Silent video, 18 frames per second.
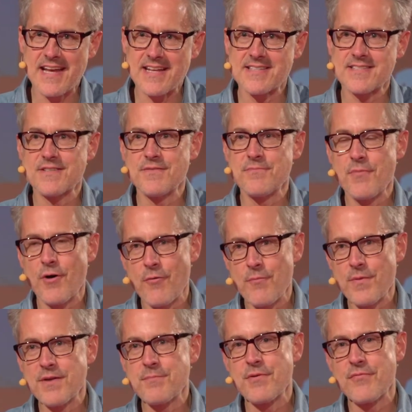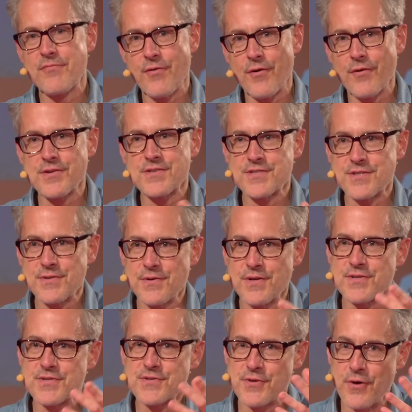It's the moment before the
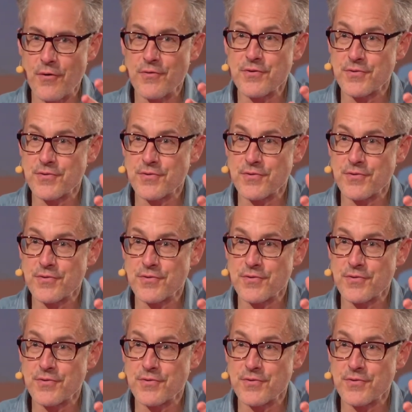students go